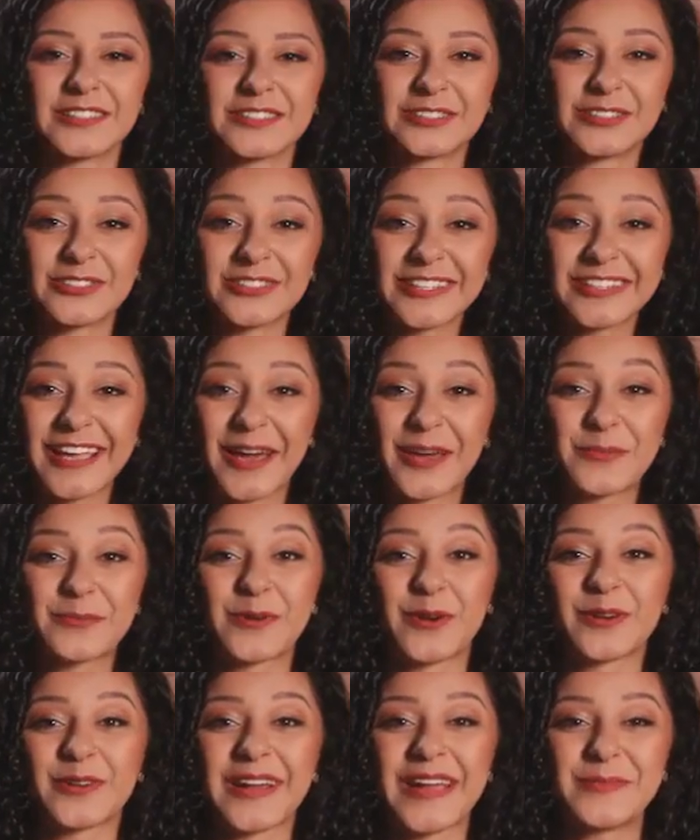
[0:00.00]
Learning how to
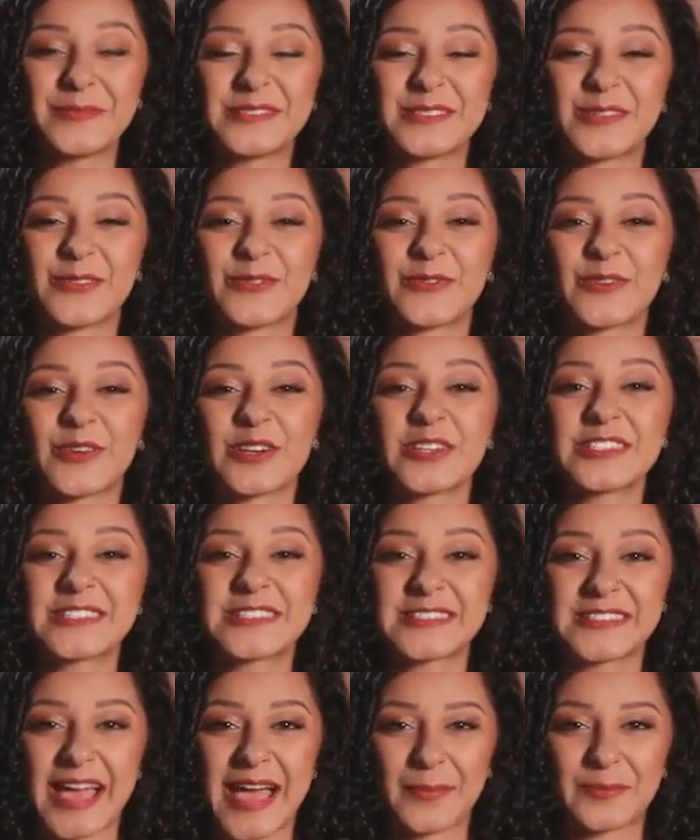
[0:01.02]
program is the
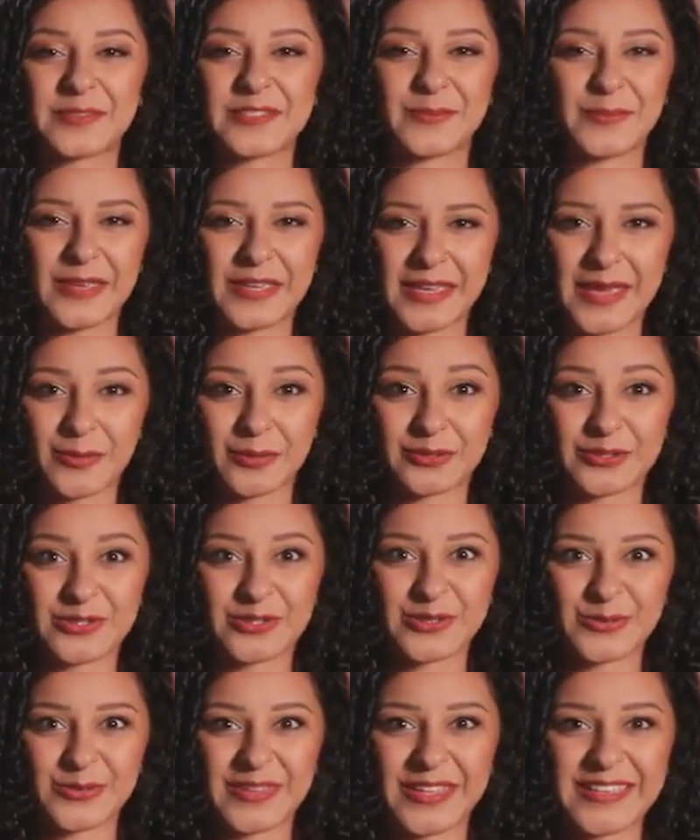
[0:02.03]
first step to being able to
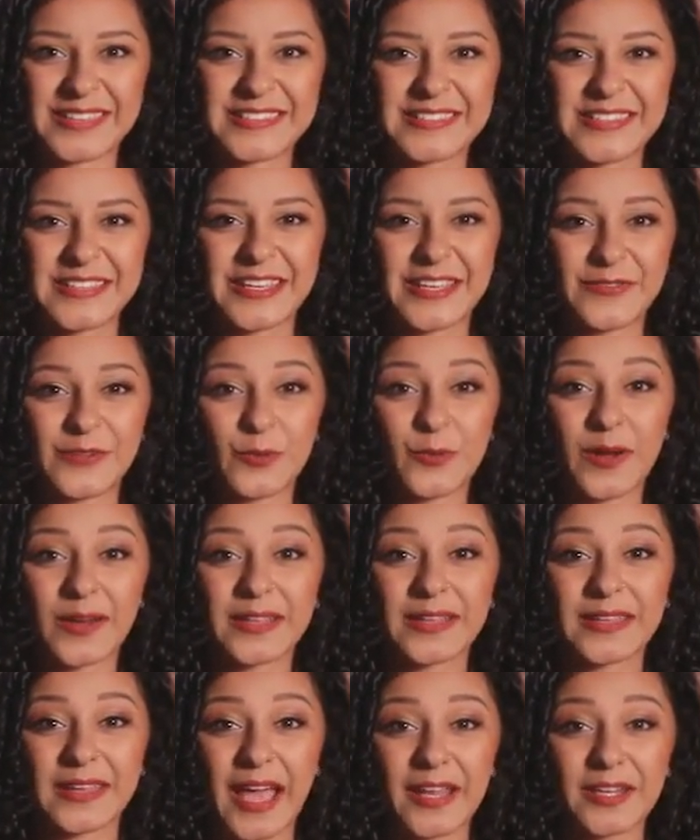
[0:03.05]
do this. If you
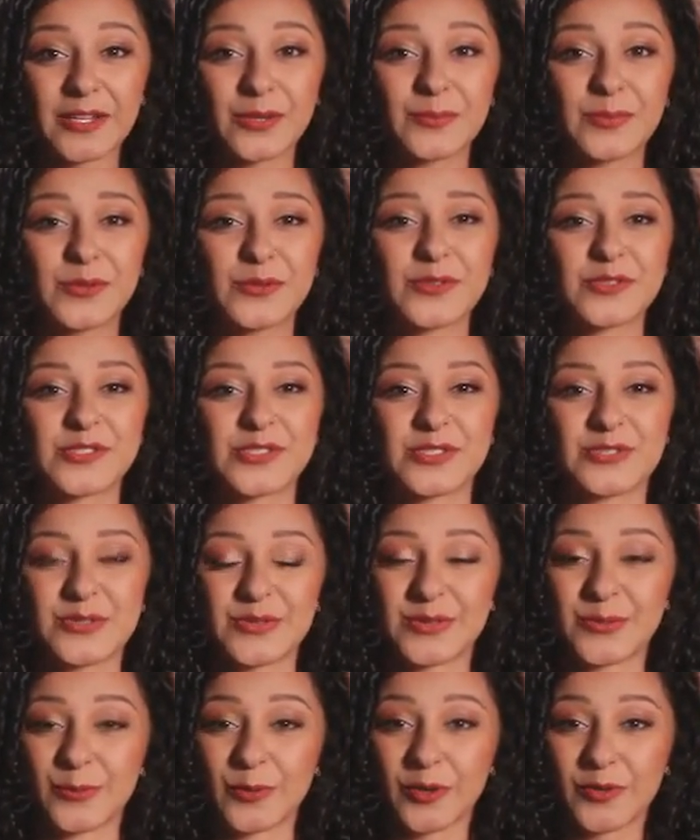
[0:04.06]
want to get computers to
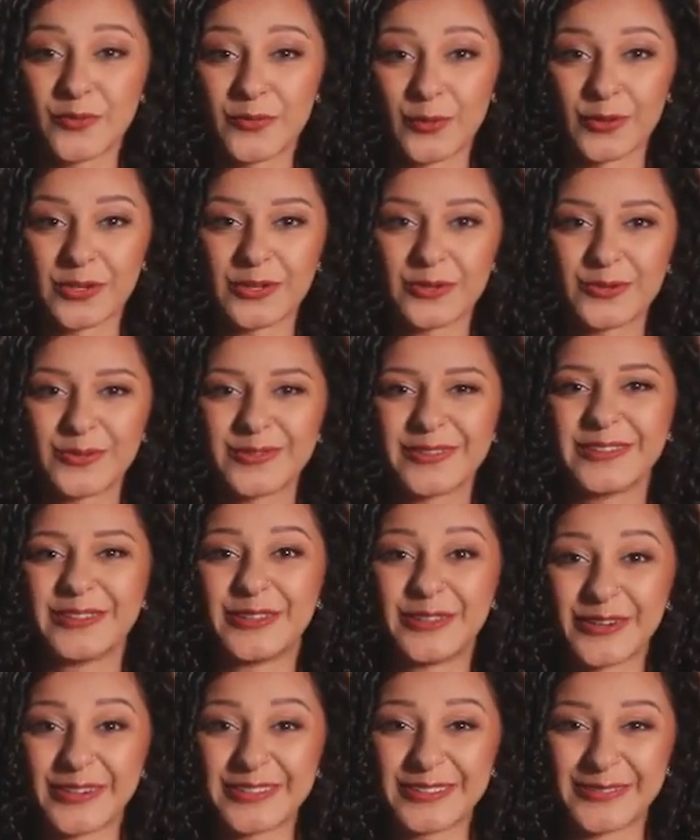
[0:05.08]
do the work for you,
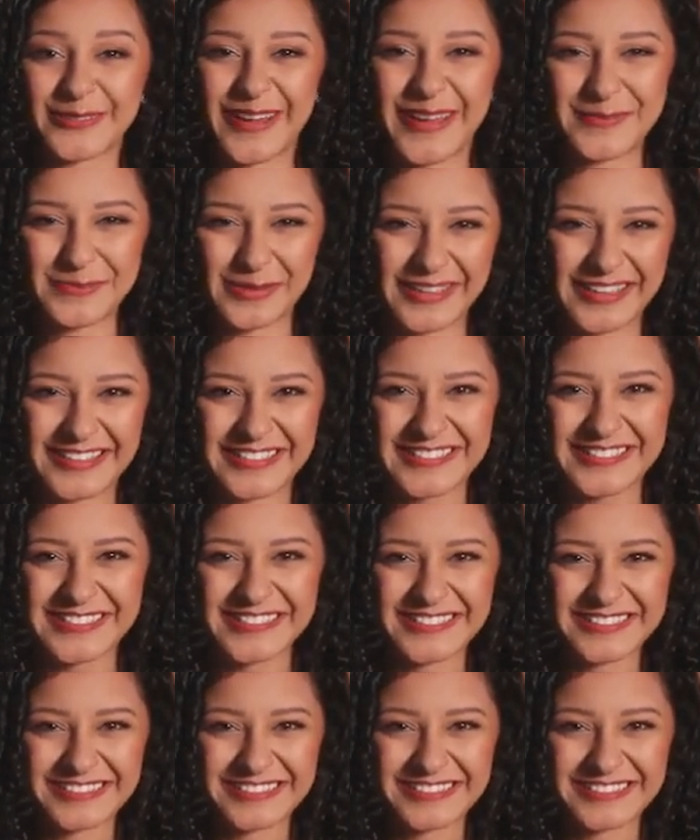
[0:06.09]
you're in the right place.